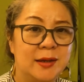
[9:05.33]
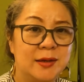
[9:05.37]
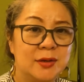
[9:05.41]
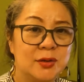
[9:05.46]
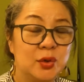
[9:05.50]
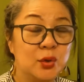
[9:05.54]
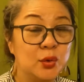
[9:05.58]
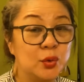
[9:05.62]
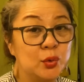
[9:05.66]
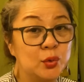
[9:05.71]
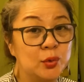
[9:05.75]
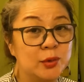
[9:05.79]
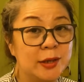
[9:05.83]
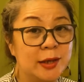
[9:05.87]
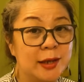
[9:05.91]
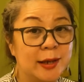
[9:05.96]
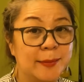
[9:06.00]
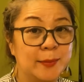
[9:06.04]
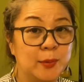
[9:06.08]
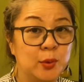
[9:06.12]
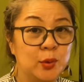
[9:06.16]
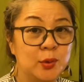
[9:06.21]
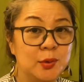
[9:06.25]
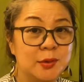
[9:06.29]
So today
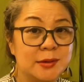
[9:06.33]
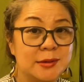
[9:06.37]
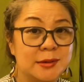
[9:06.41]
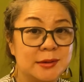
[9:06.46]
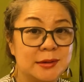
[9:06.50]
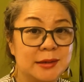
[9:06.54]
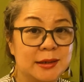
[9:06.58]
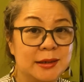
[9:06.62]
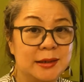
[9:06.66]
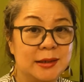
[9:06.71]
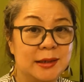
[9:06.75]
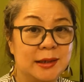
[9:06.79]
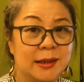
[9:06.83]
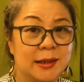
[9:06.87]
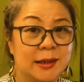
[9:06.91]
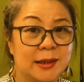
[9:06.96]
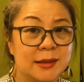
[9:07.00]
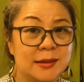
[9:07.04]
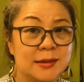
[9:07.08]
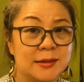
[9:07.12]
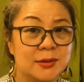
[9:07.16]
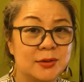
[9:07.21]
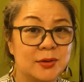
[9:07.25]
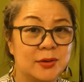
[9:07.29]
I'm going to sing
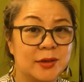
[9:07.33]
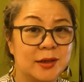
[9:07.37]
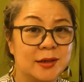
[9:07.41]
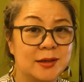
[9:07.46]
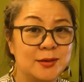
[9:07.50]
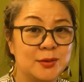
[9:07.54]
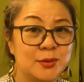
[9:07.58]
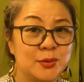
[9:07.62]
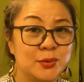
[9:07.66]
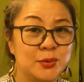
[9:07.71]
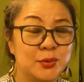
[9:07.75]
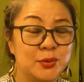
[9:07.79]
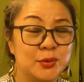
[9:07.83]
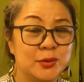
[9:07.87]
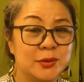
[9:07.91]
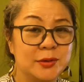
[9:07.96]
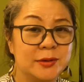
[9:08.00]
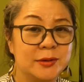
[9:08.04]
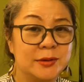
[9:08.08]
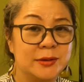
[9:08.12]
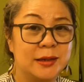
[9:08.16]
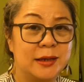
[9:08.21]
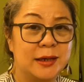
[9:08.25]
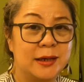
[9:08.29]
another song. As
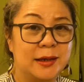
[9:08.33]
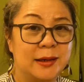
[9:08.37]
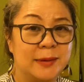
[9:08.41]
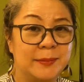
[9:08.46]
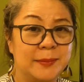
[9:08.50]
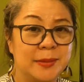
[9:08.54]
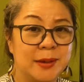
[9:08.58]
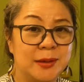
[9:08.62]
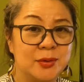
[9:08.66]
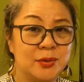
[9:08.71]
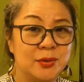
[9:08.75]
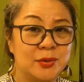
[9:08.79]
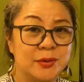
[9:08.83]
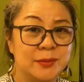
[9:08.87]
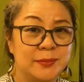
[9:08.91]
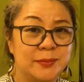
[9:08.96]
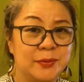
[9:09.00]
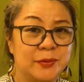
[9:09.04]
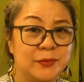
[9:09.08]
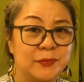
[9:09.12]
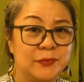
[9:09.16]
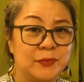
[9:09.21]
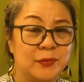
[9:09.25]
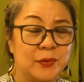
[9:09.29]
usual, I mentioned
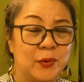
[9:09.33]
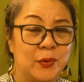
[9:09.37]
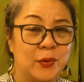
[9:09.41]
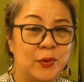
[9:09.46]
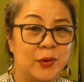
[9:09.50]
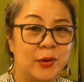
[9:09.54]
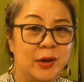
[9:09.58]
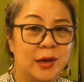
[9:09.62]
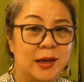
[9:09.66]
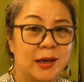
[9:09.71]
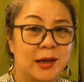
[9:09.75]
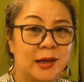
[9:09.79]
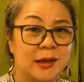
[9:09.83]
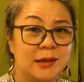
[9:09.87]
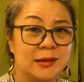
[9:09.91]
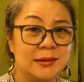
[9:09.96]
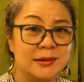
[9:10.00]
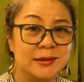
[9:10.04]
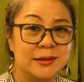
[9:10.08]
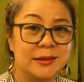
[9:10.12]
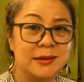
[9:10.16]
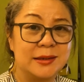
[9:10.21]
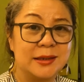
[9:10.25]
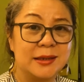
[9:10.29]
before, uh,
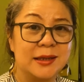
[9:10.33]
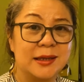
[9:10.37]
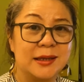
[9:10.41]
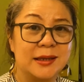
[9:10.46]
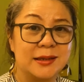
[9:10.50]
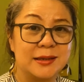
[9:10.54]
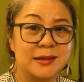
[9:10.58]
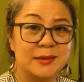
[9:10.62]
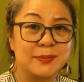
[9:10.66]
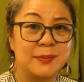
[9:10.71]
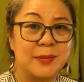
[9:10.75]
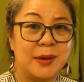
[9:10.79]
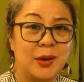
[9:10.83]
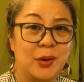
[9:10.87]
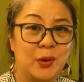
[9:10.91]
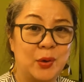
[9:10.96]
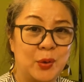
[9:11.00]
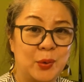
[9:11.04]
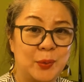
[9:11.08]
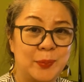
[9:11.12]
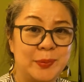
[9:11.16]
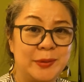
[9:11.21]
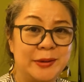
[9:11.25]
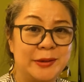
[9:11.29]
singing is my
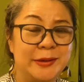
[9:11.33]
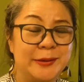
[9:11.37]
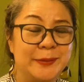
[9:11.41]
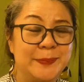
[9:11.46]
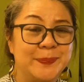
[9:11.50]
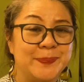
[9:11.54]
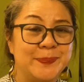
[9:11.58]
hobby.